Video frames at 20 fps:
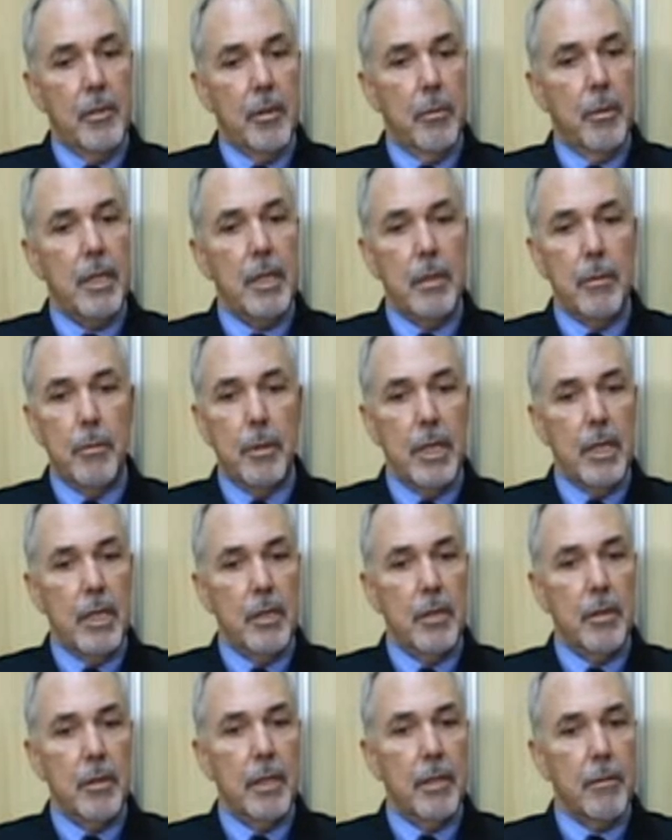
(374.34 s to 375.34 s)
So we
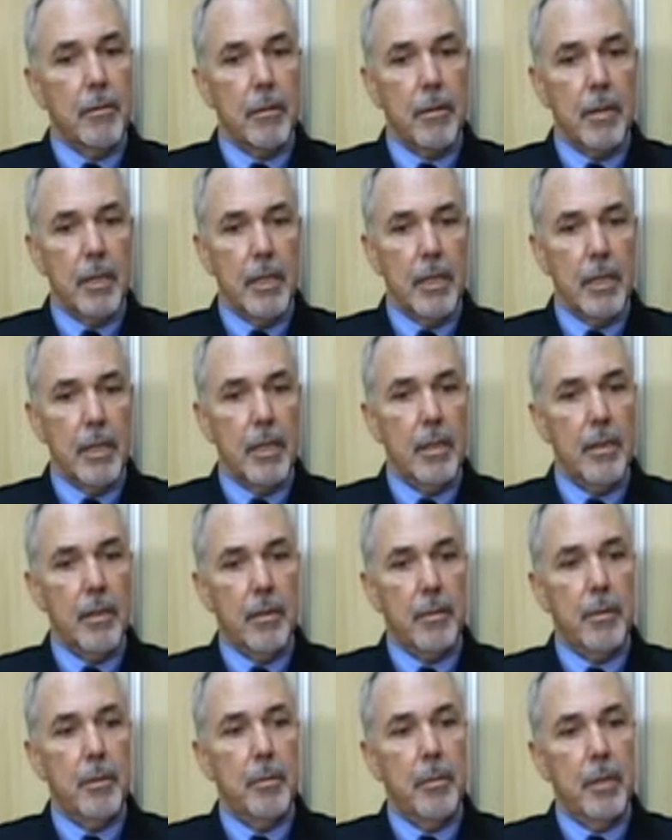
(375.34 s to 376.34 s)
enjoy really
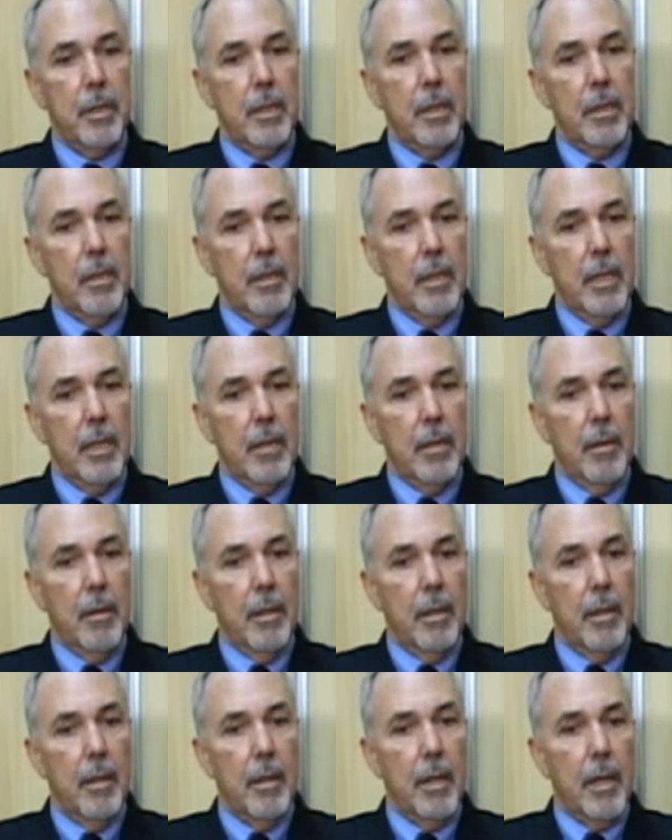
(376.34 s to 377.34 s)
good throughput
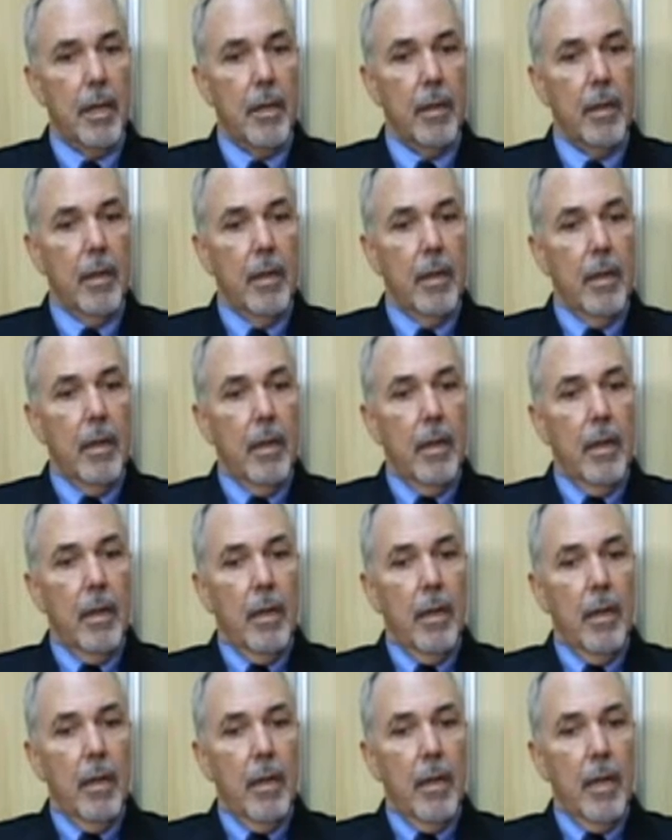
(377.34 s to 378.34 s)
on that.
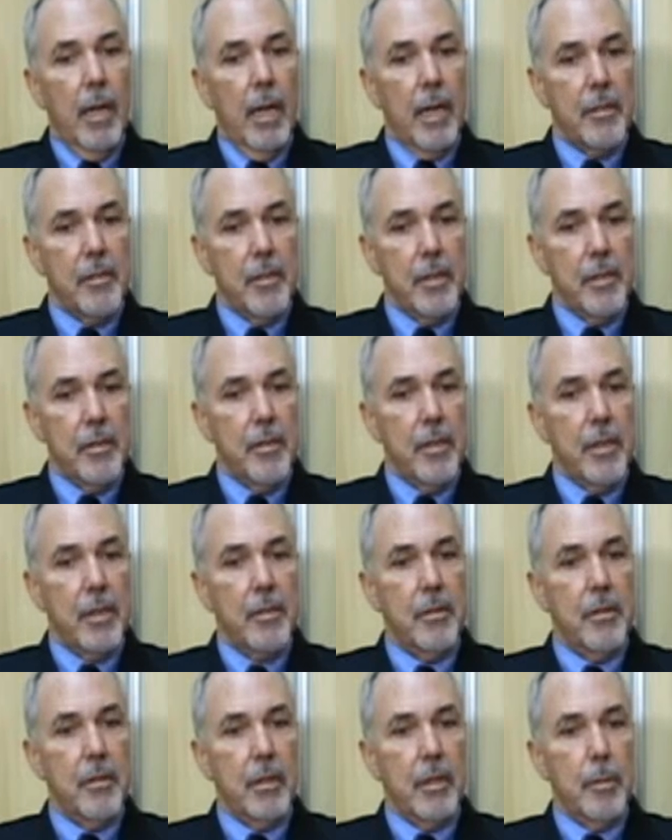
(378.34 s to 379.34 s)

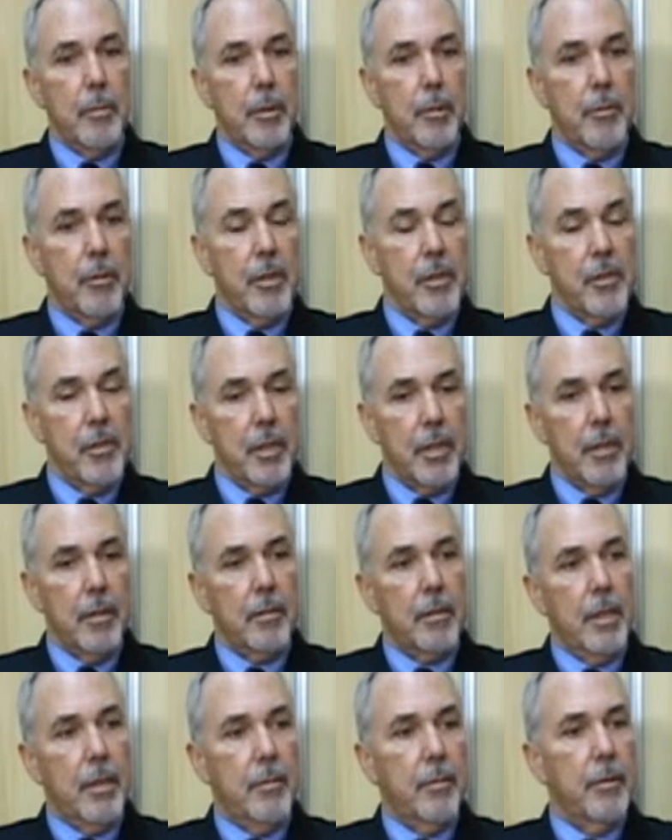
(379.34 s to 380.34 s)
x86 is a little bit more
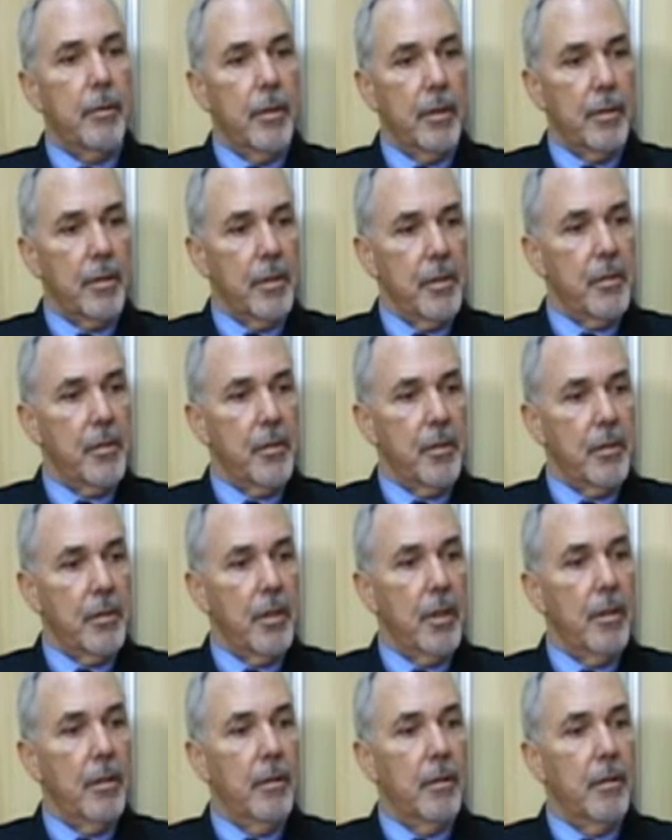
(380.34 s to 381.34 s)
single thread focused,
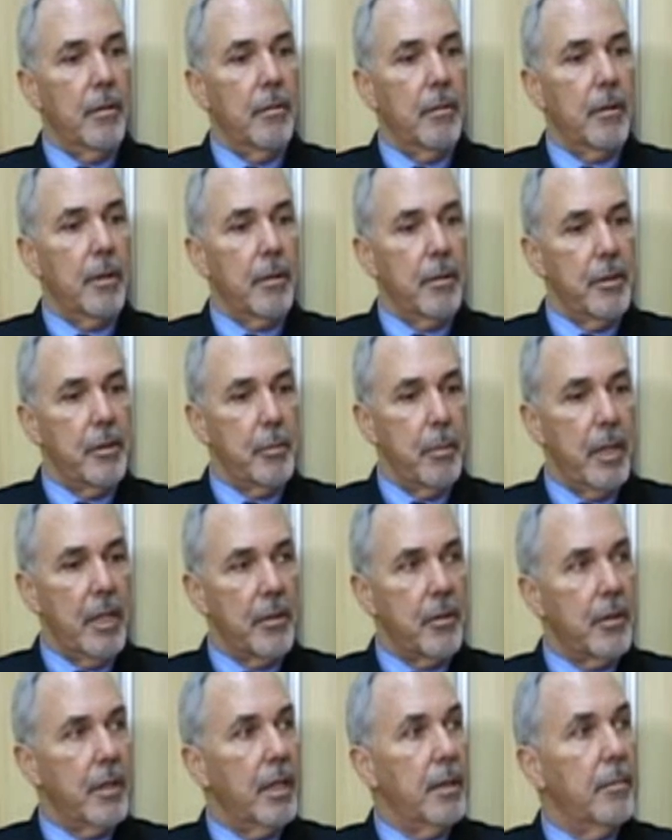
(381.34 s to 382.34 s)
so where
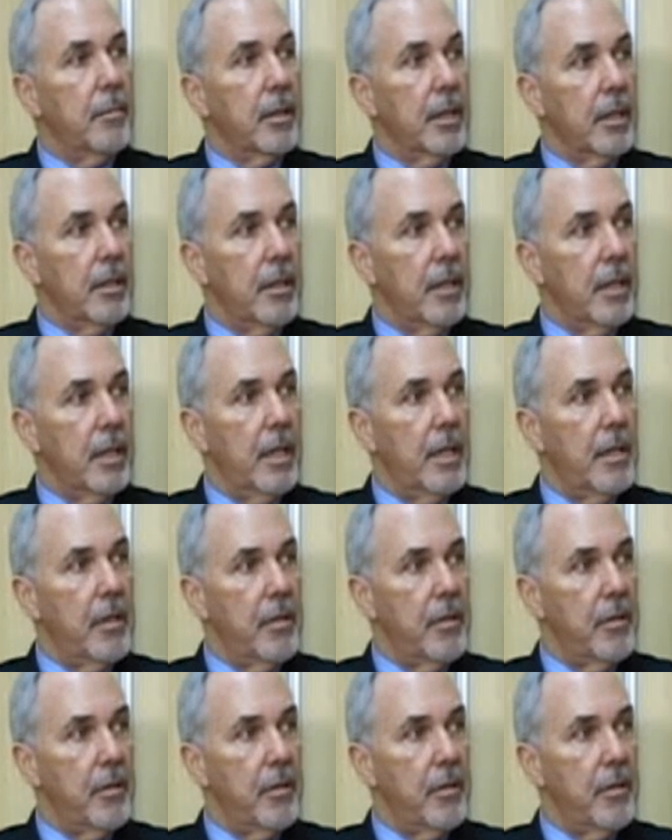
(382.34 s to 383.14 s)
response time really